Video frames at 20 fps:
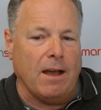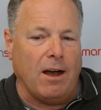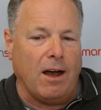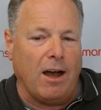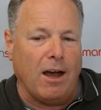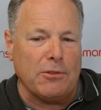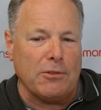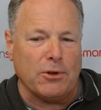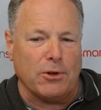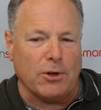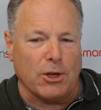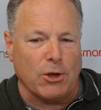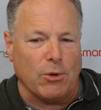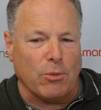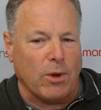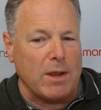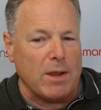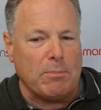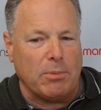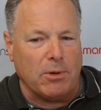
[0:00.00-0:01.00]
authored a
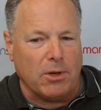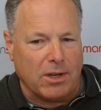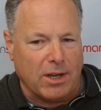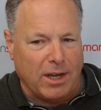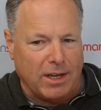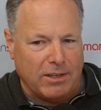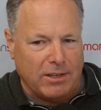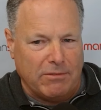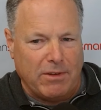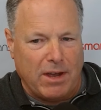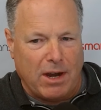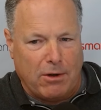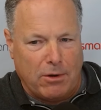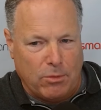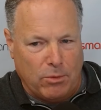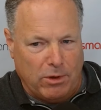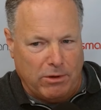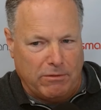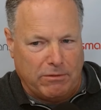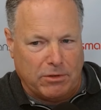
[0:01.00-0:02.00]
great book I devoured
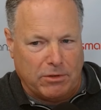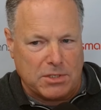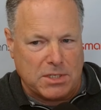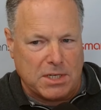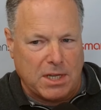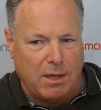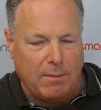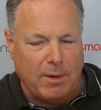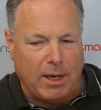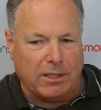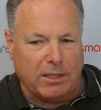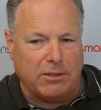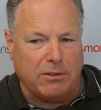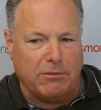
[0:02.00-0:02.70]
when it first came out,